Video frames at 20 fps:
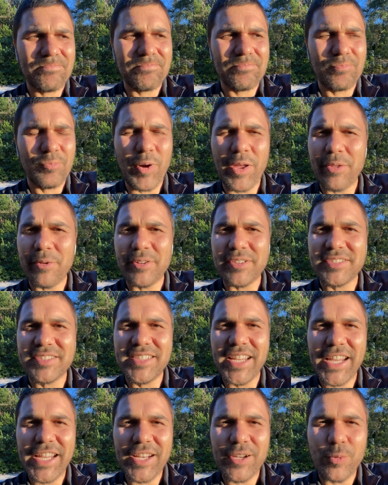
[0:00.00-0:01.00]
whether it's
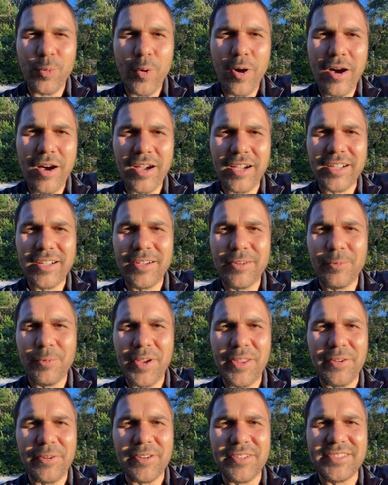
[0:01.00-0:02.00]
taking a walk,
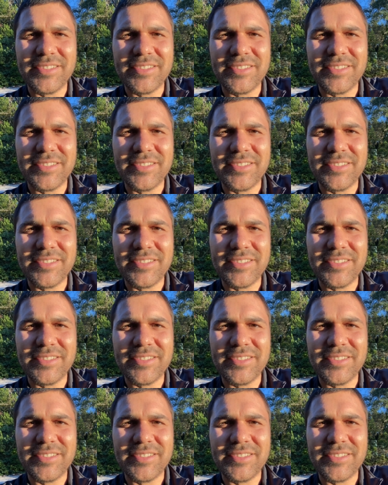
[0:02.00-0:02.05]
whether